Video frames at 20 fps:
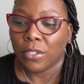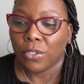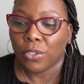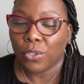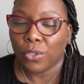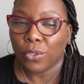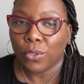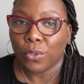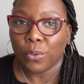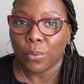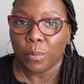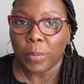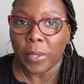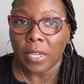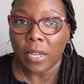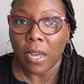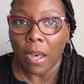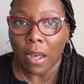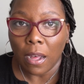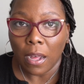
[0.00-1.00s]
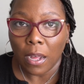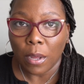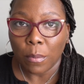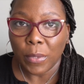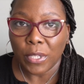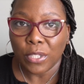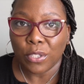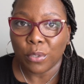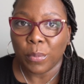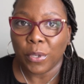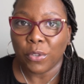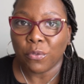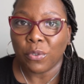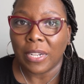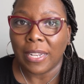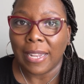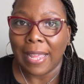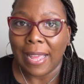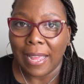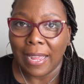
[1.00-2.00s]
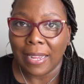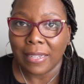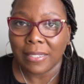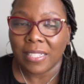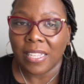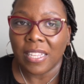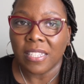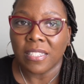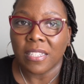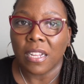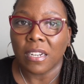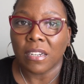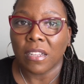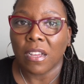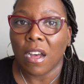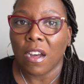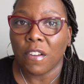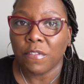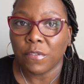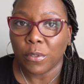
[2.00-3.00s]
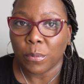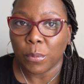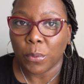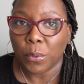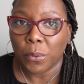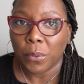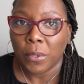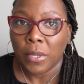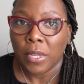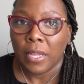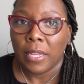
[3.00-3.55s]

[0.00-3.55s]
to be calm and to be relaxed is uncomfortable.